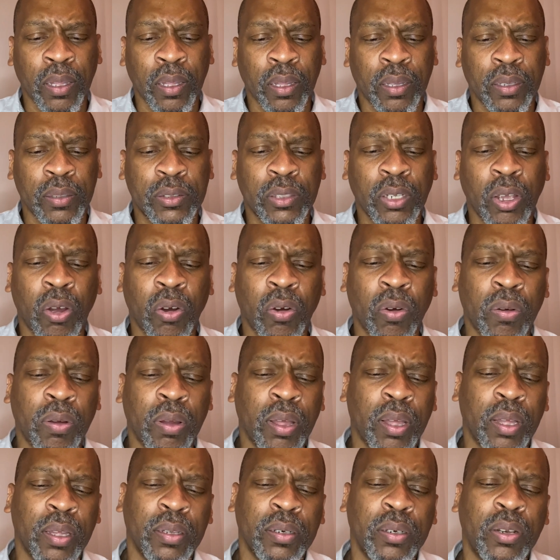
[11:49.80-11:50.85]

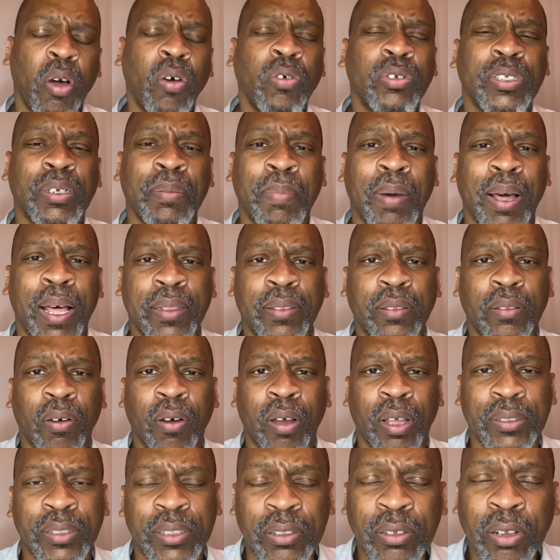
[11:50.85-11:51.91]
So those are my
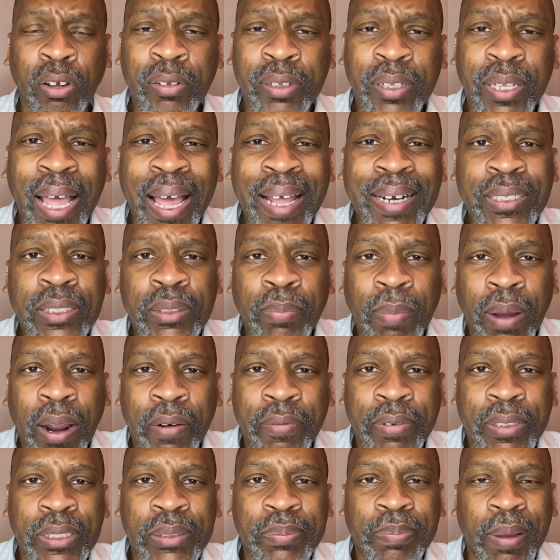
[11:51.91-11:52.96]
thoughts. That is my
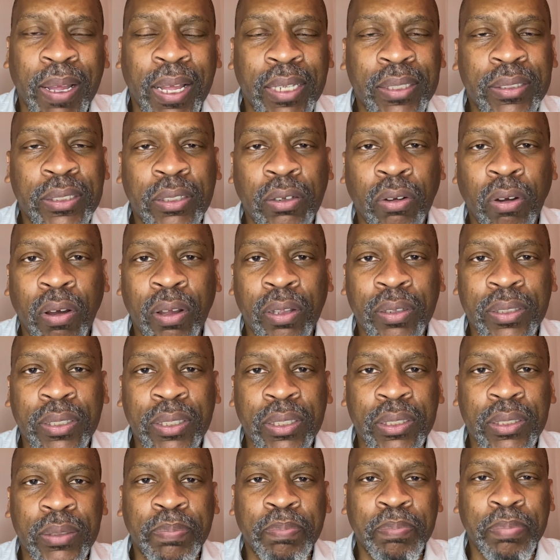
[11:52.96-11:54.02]
response to all
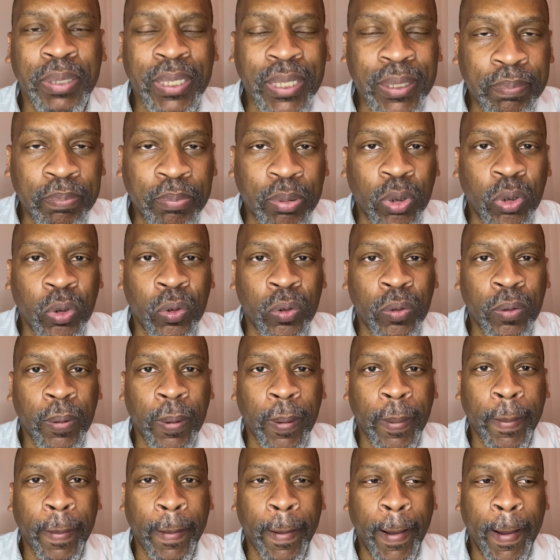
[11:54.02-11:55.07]
these people
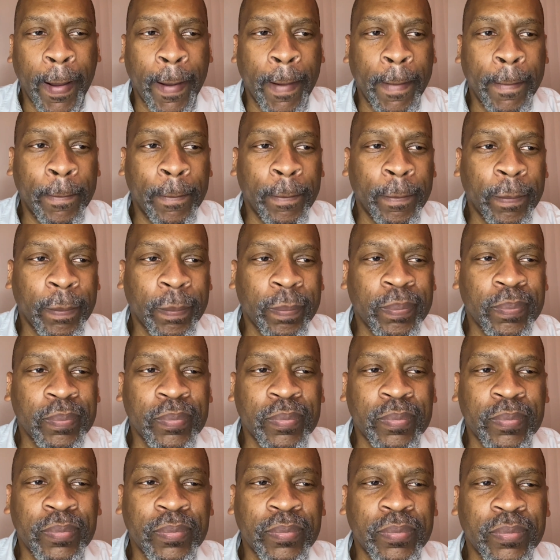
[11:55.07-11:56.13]
um,
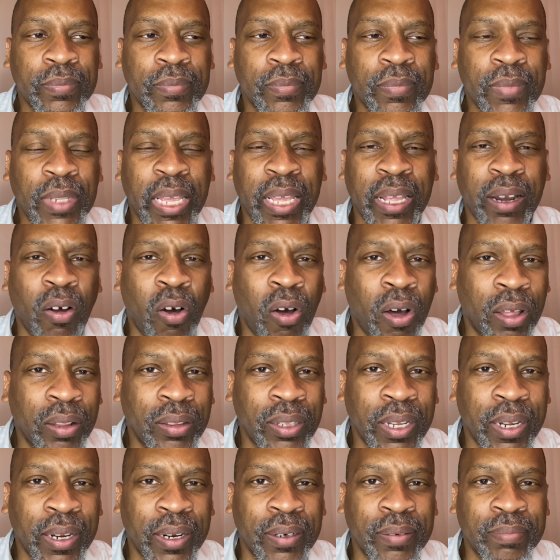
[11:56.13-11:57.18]
and all
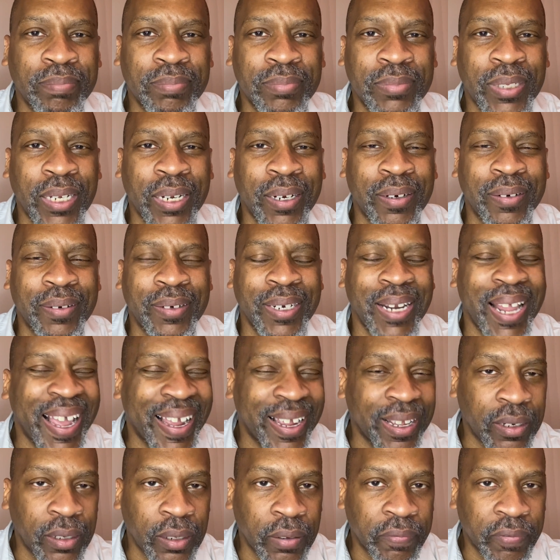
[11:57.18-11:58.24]
their, their
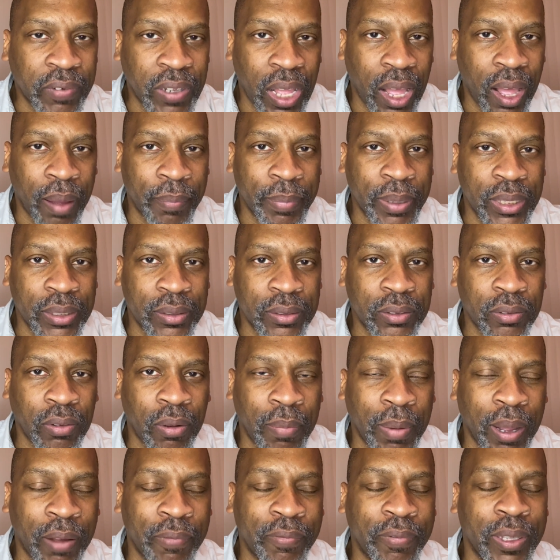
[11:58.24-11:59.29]
negative comments on
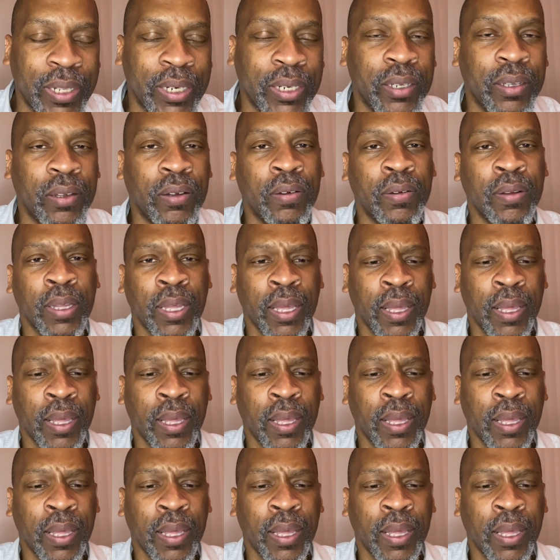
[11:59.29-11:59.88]
my video.